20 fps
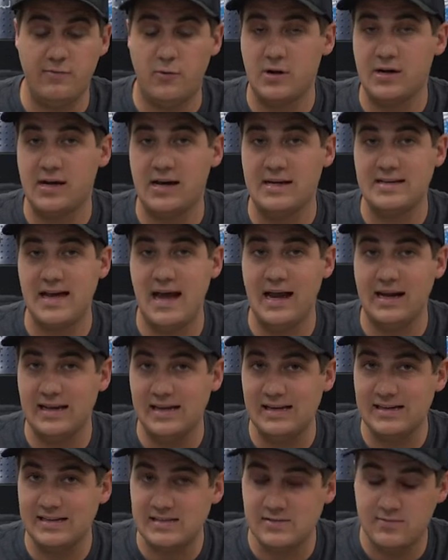a 4K tach,
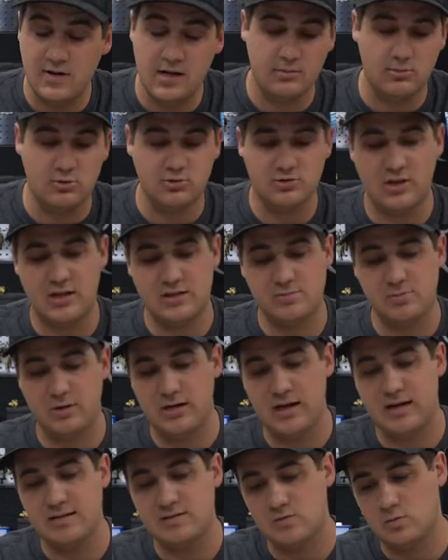it is available, so that's pretty
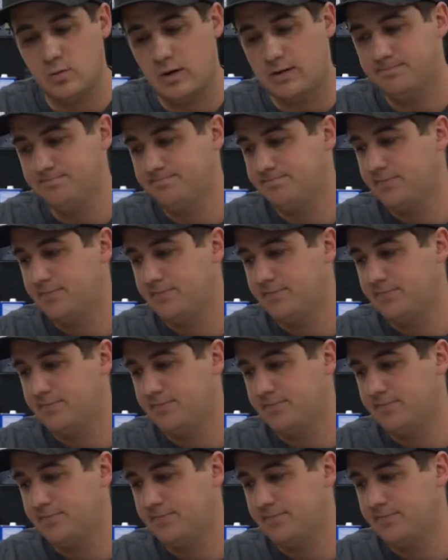nice as well.